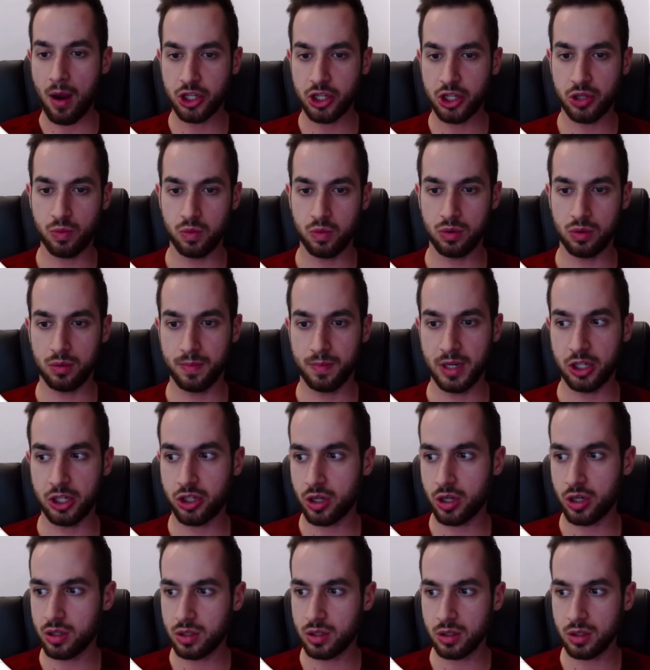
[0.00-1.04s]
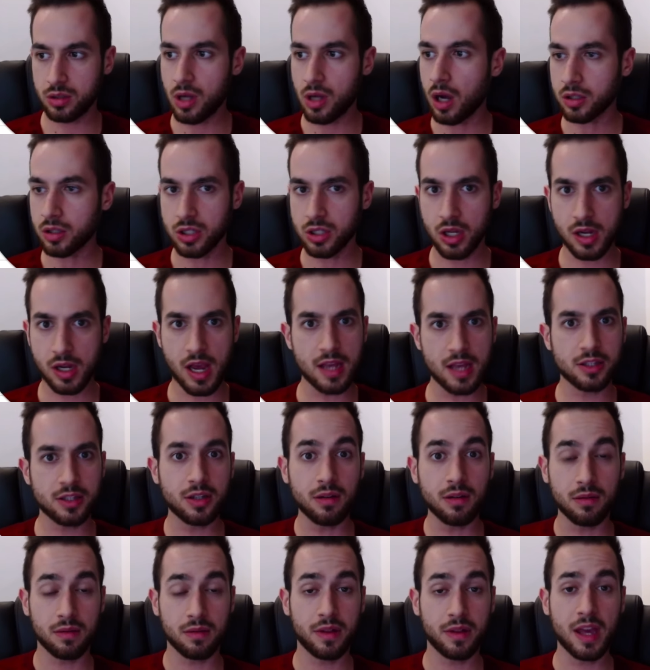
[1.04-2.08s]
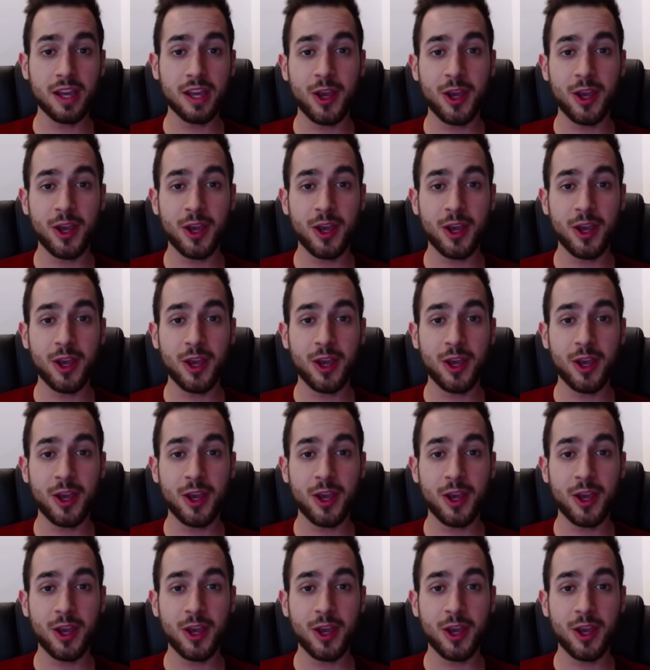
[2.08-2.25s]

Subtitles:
will be sure to talk to you guys soon. Thank you.